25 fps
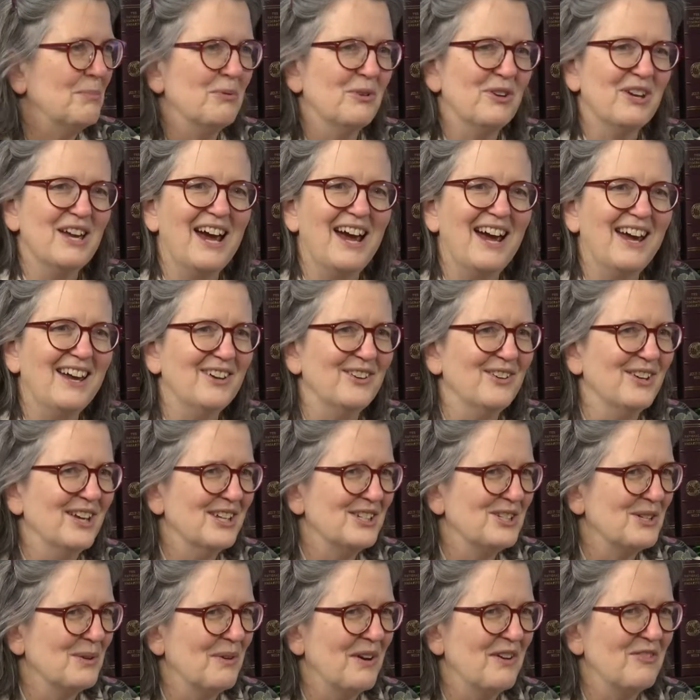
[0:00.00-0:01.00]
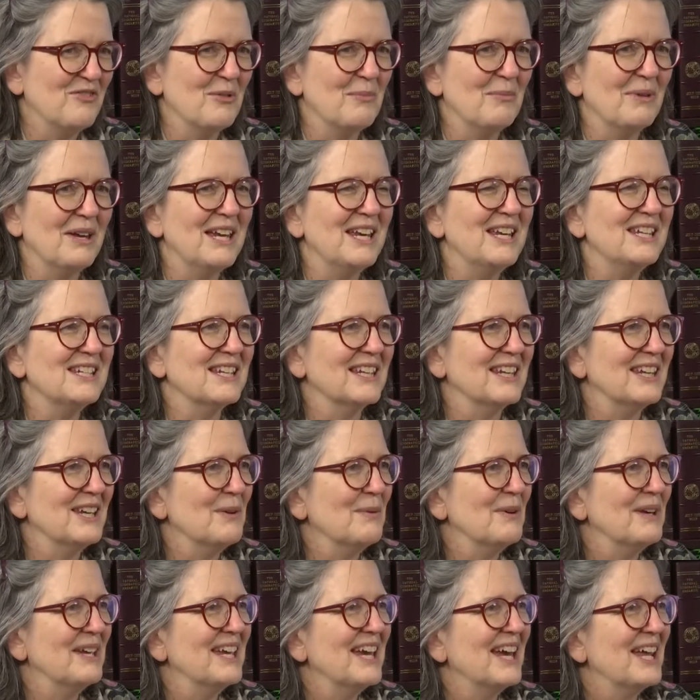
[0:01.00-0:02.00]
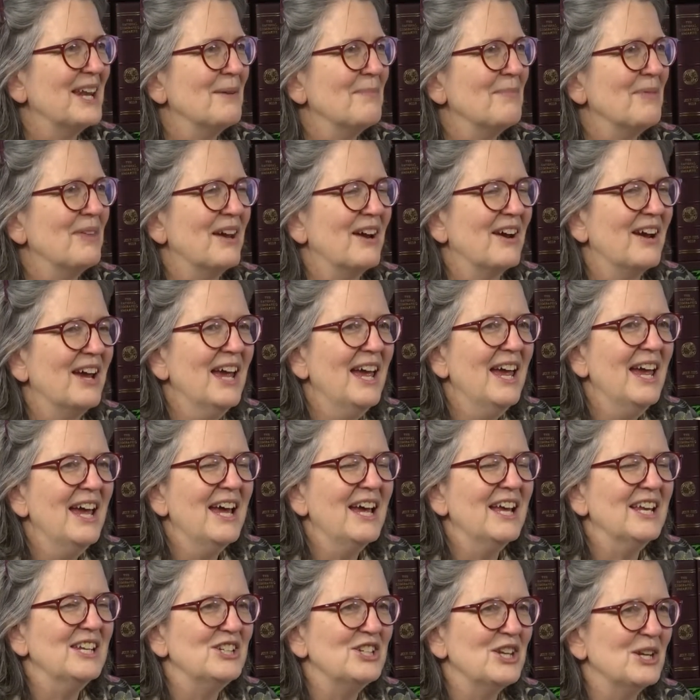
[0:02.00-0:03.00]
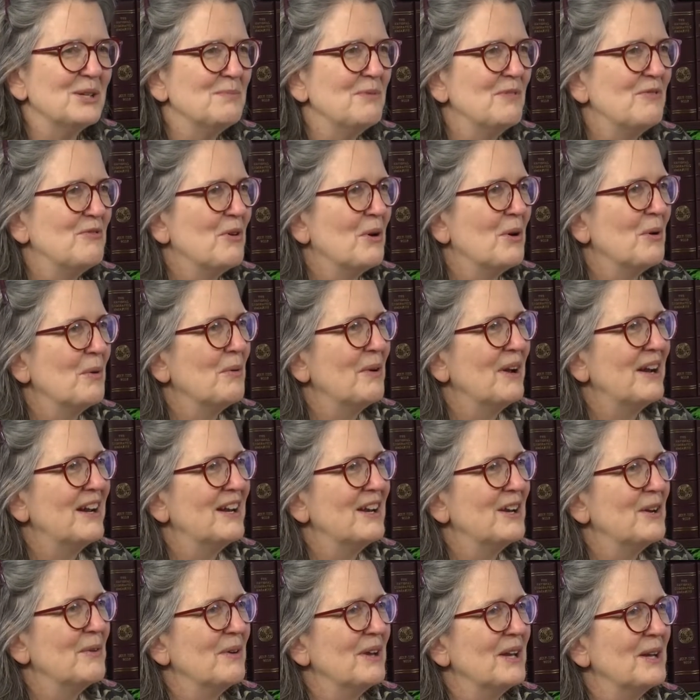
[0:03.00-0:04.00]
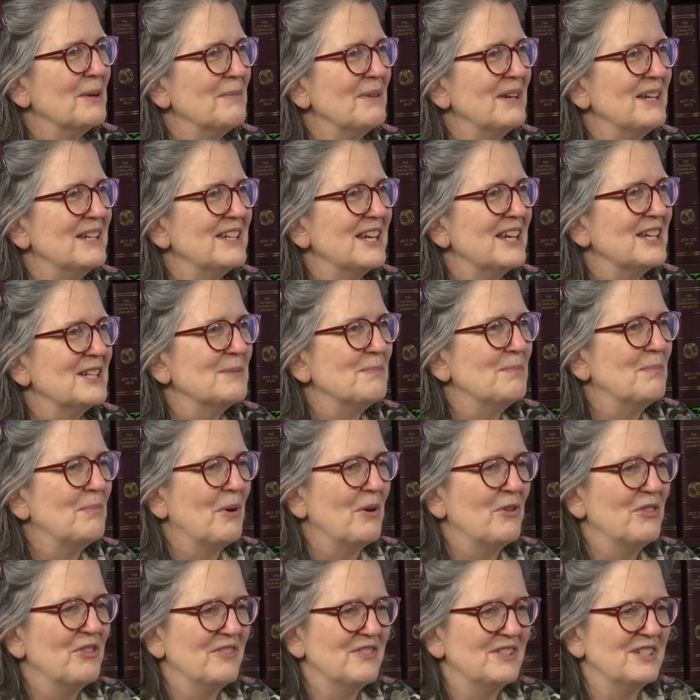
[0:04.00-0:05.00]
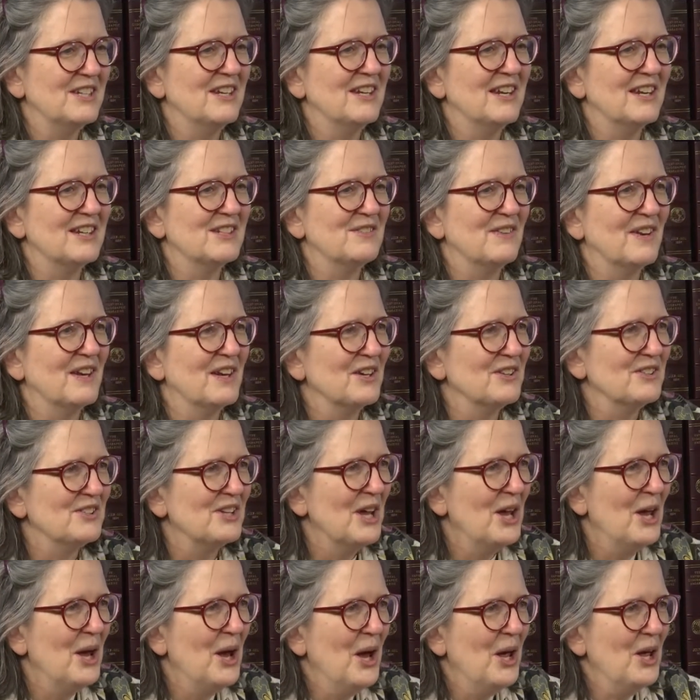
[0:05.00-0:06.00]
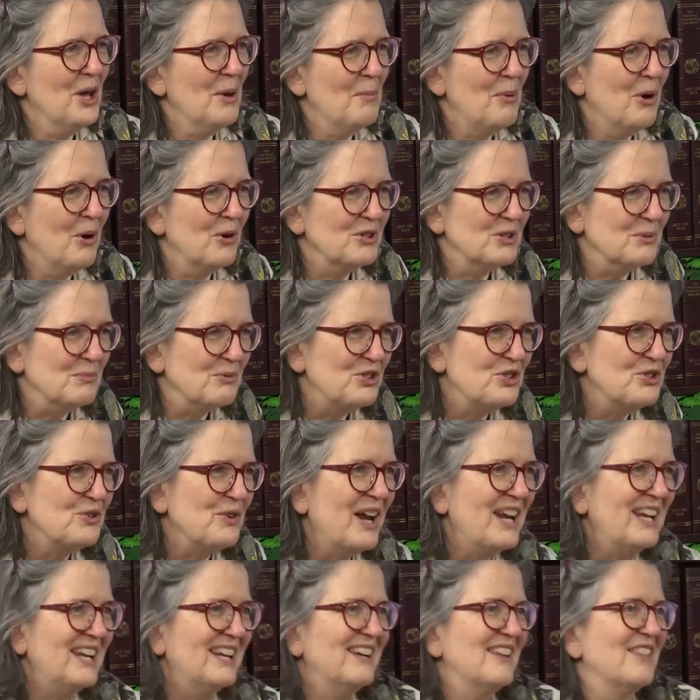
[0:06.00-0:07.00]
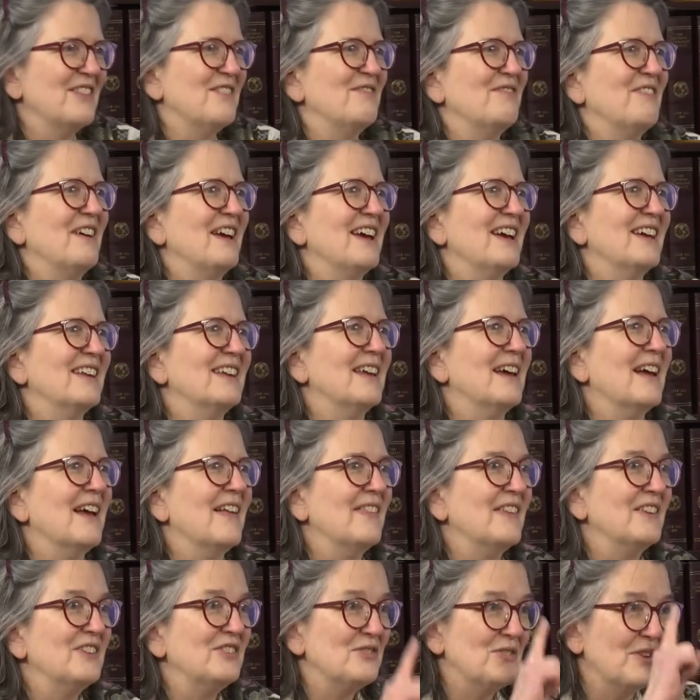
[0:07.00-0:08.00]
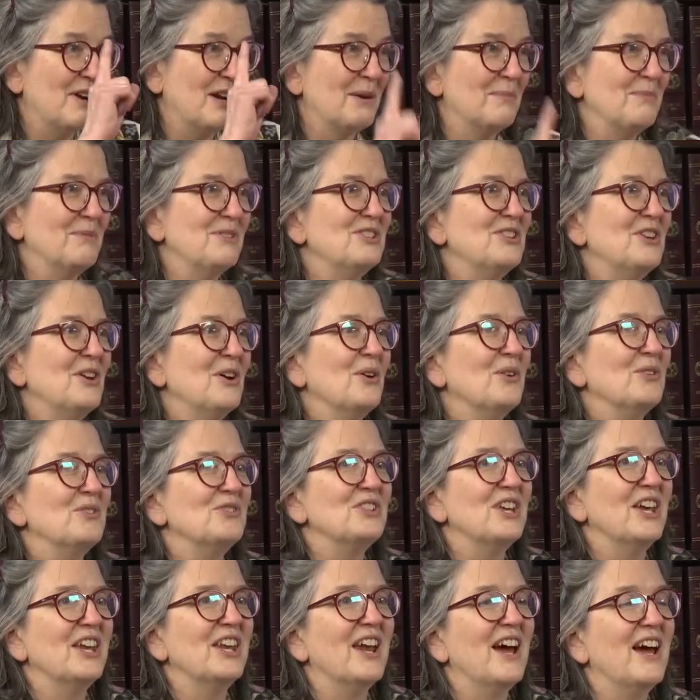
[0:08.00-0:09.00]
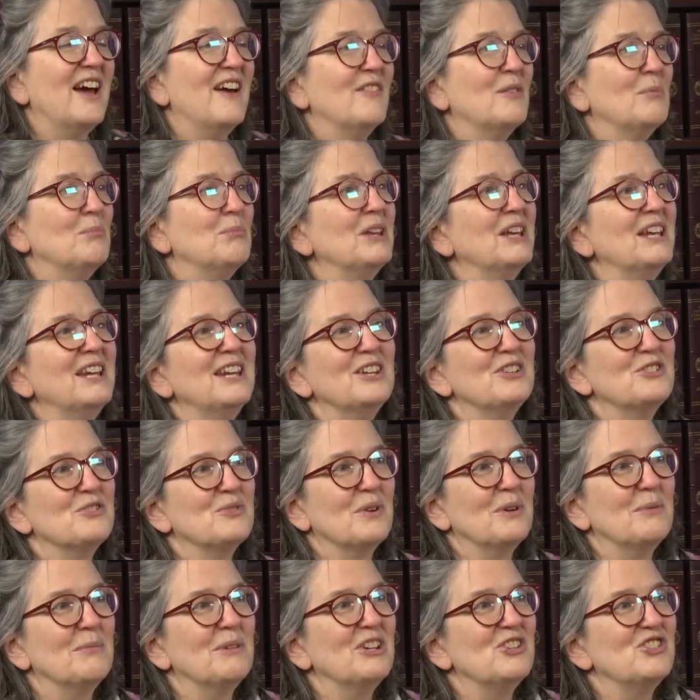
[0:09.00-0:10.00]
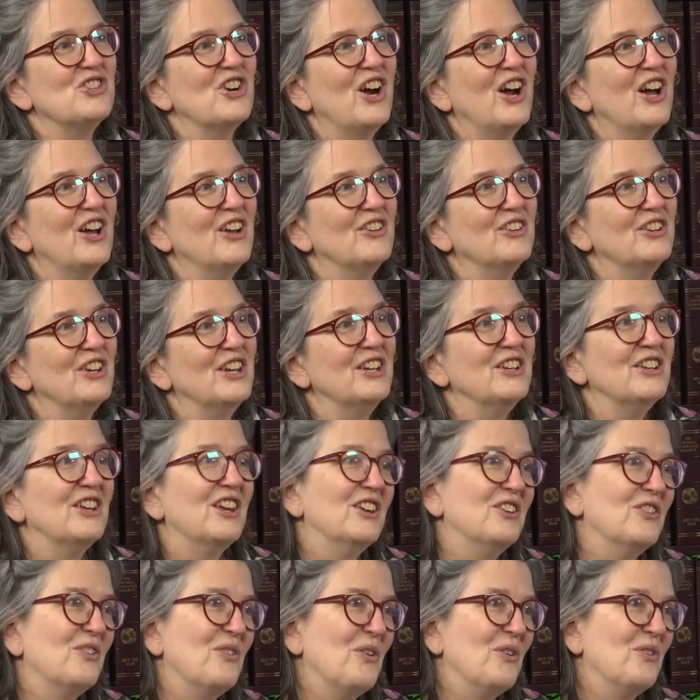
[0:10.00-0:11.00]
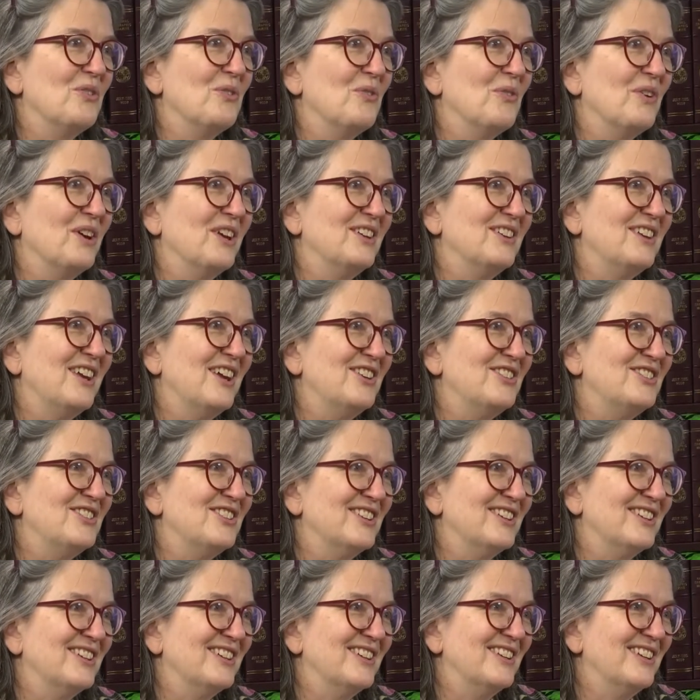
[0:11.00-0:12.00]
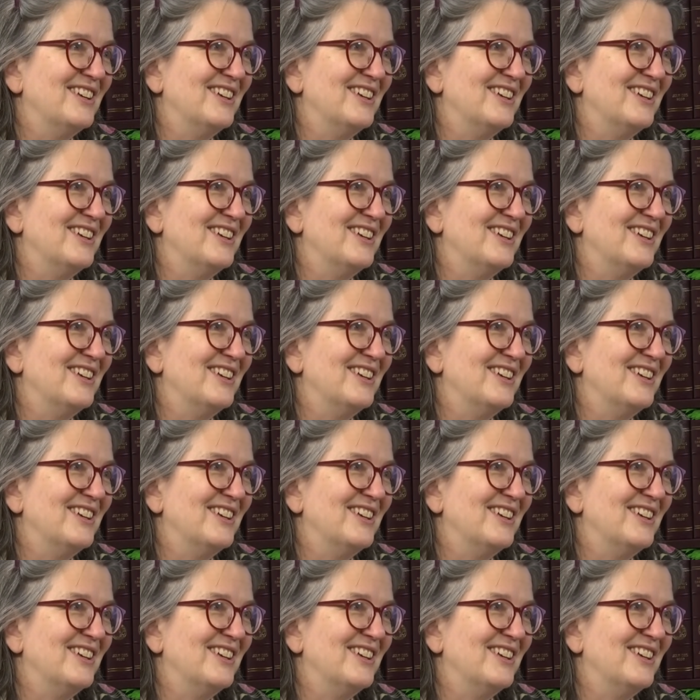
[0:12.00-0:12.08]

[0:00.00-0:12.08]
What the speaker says: guy who gets away from me easily. We get up there, and just before we're ready to greet him, he takes both of his index fingers, pokes them straight into the fan, and then straight up his nose, and I have a bleeding, screaming child in kindergarten orientation.